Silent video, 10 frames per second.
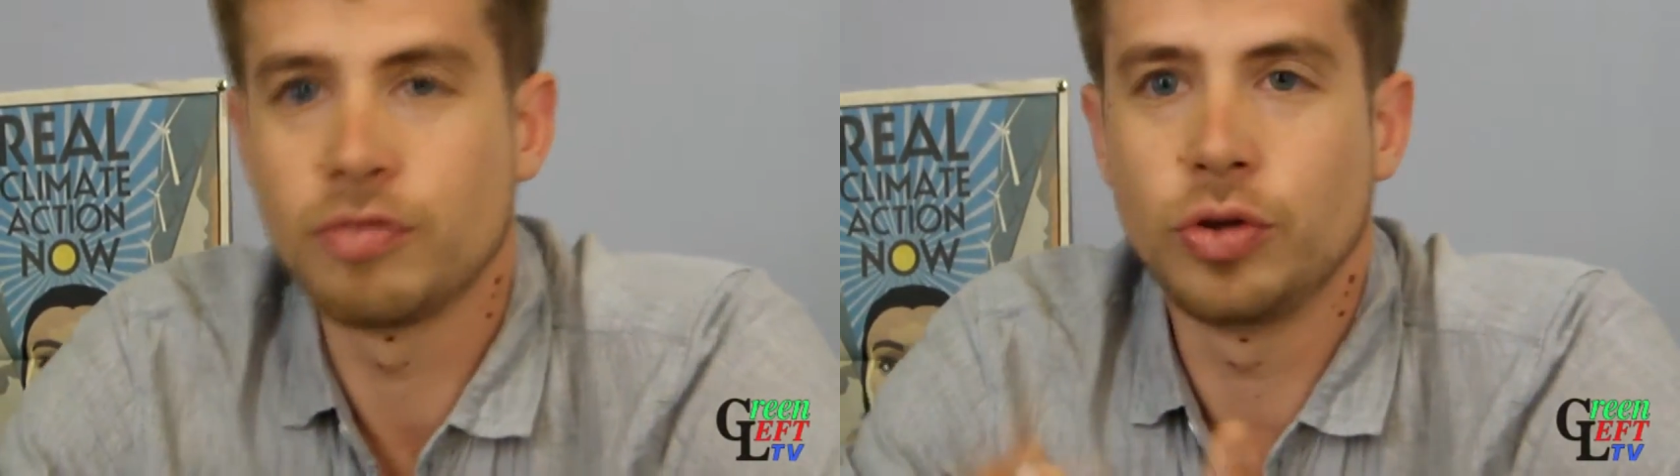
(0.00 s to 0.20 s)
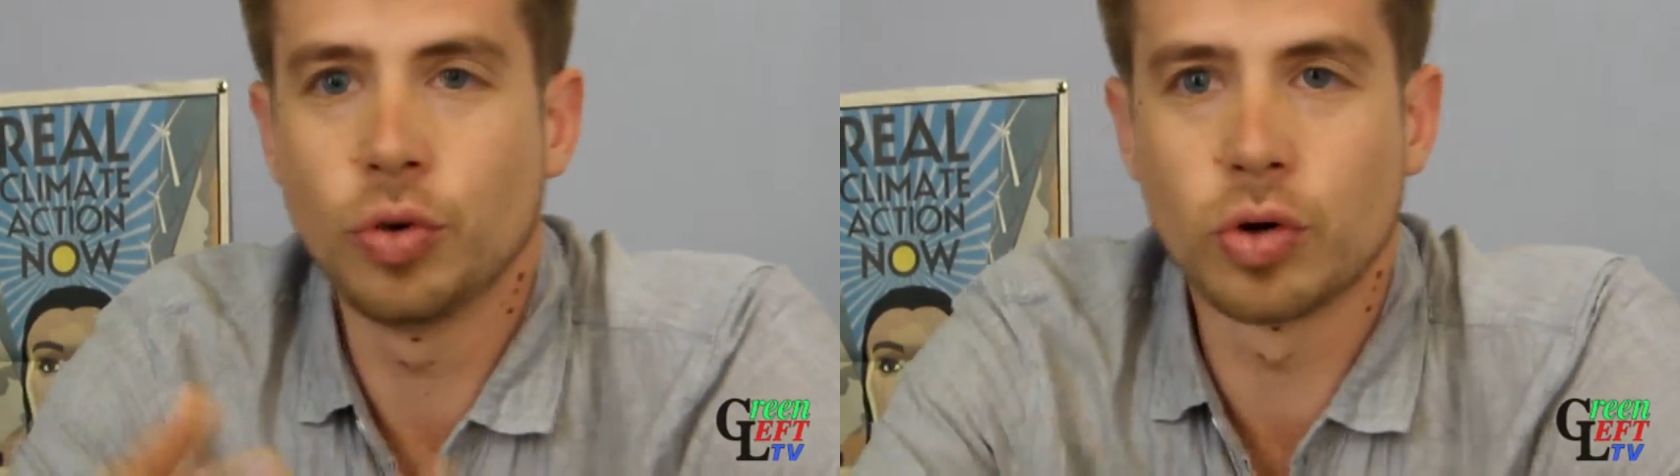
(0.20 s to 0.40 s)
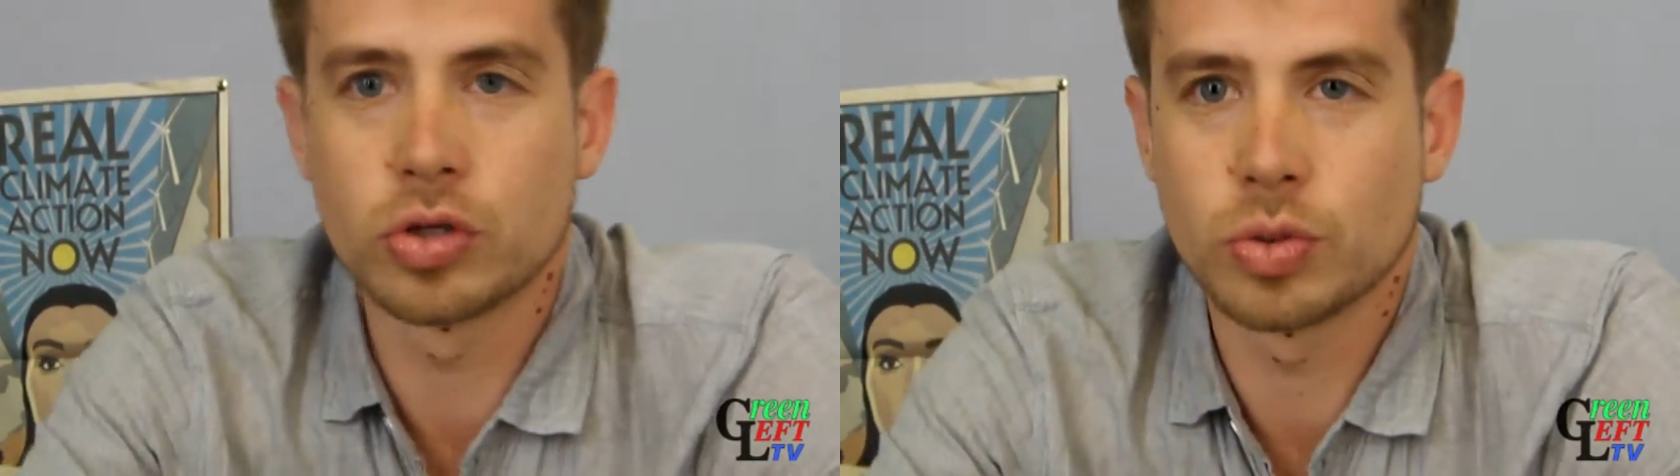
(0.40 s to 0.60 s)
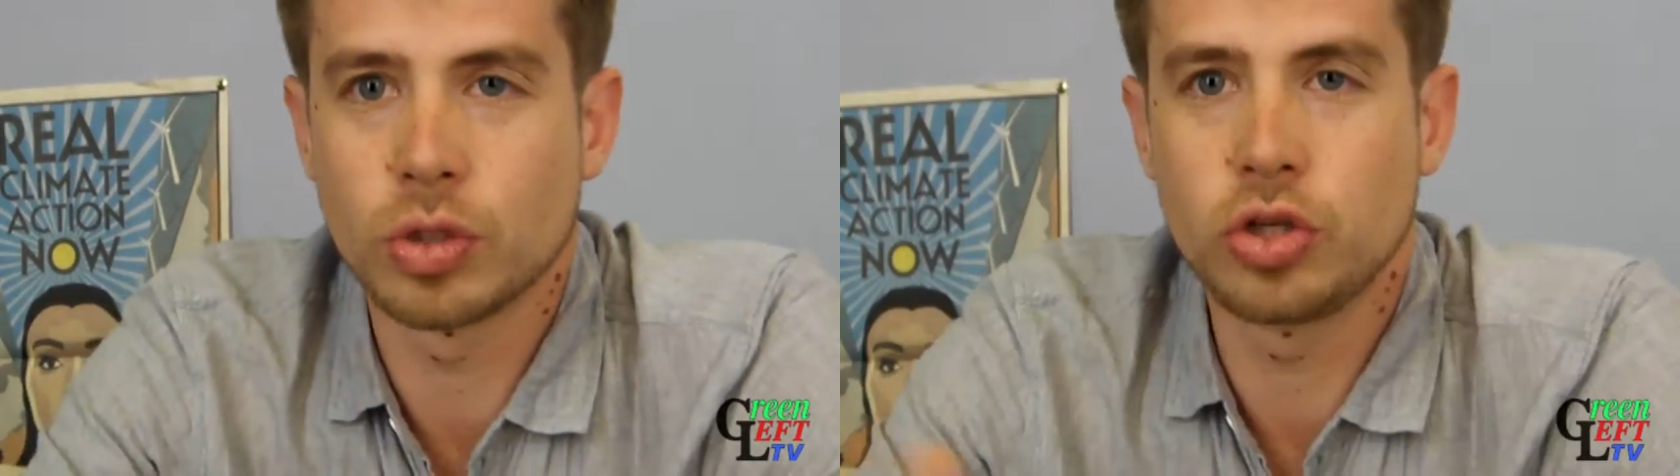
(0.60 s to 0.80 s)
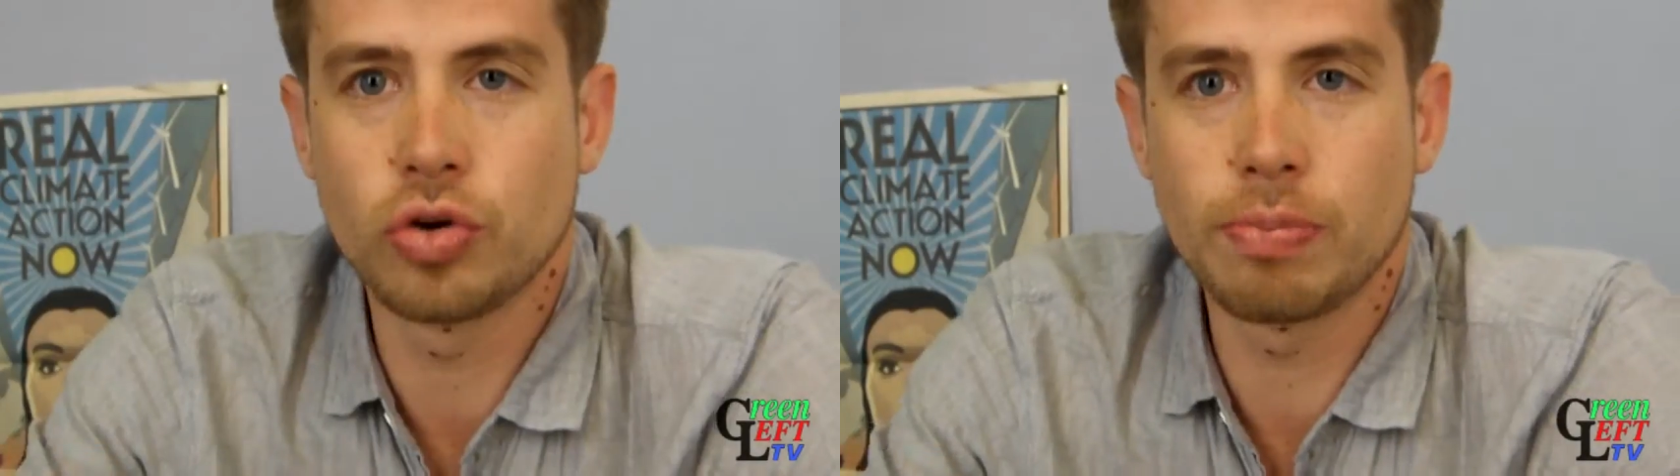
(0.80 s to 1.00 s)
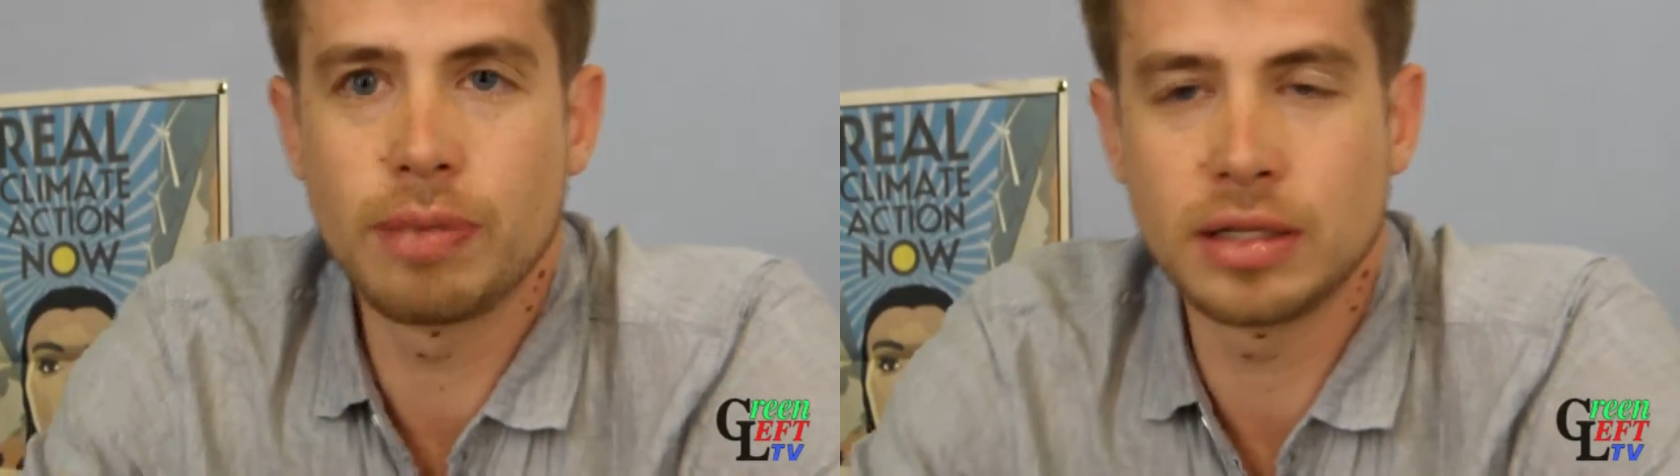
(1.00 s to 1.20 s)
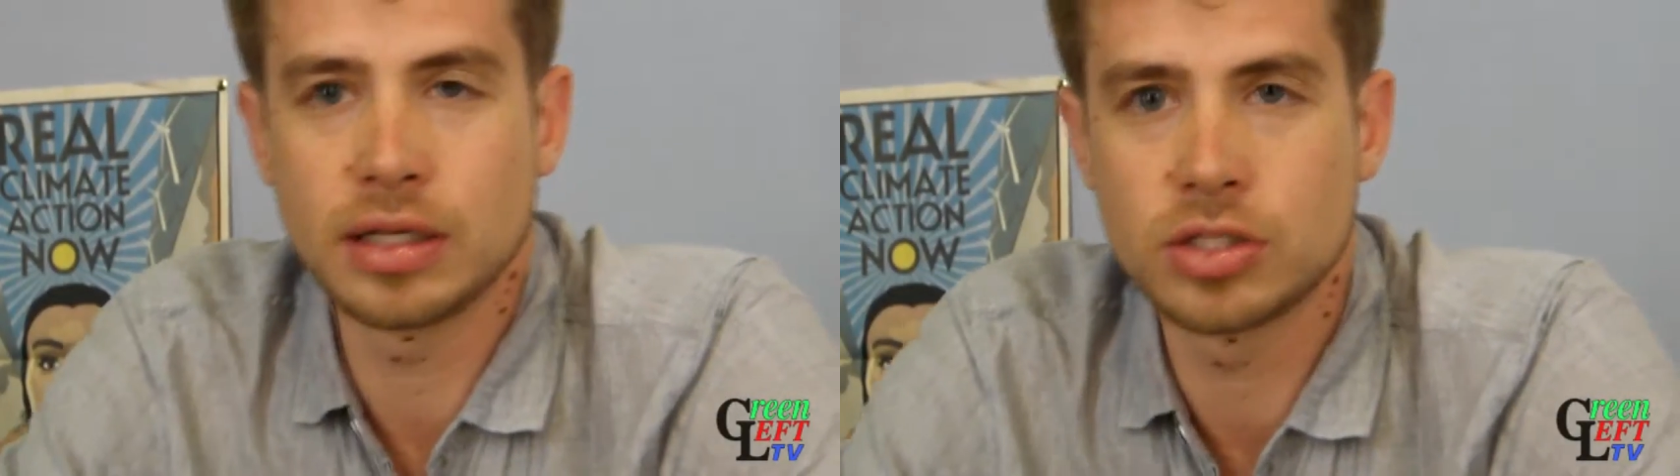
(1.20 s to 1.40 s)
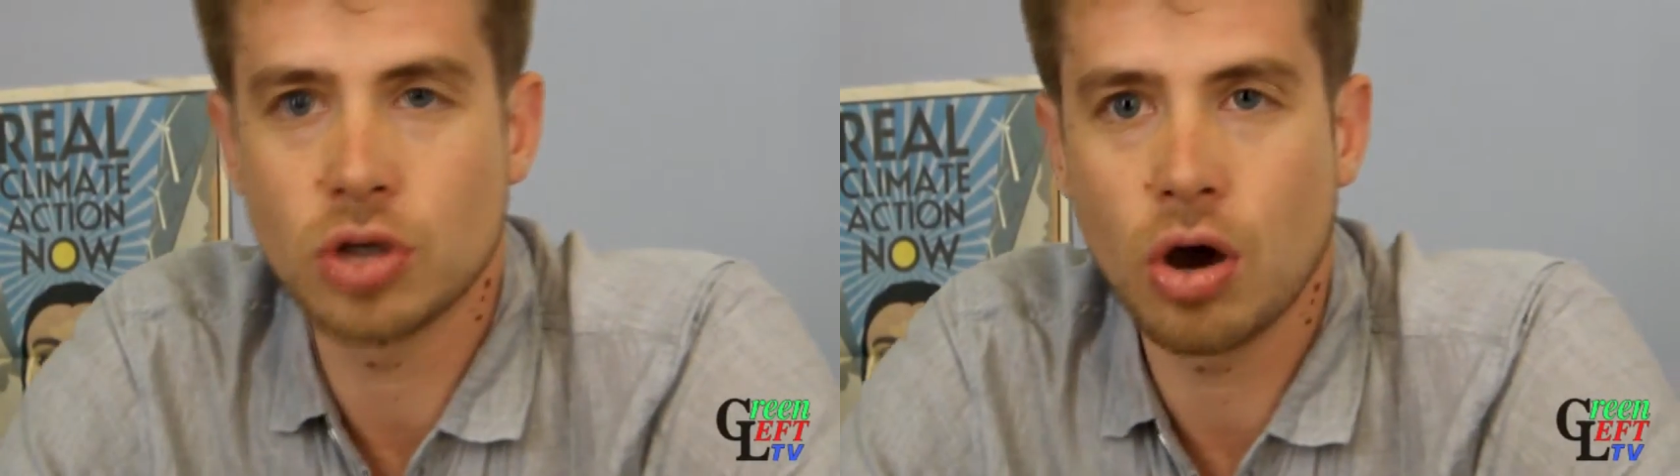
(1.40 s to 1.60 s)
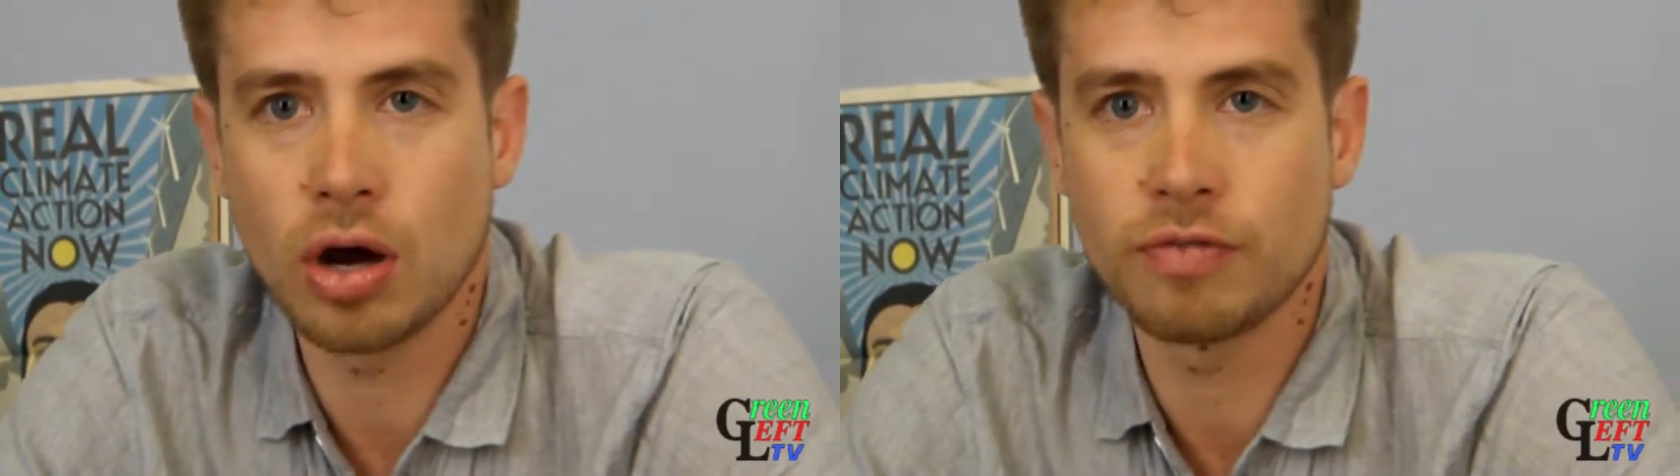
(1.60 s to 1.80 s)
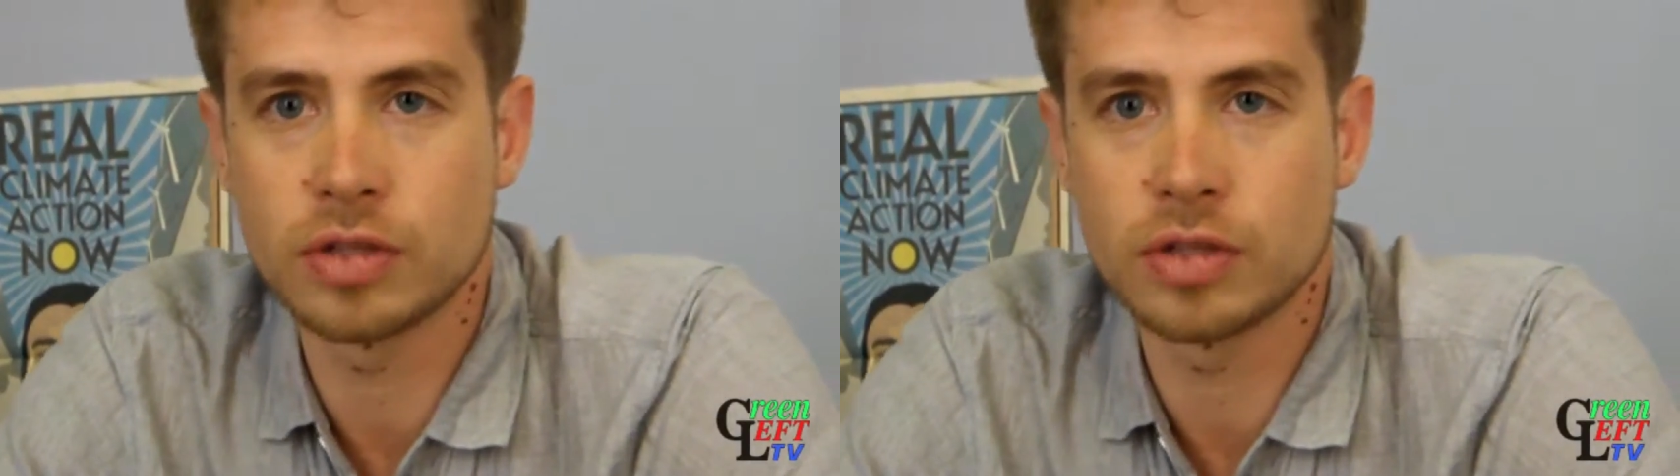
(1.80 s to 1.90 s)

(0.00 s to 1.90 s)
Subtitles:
viewers or what your opinions are,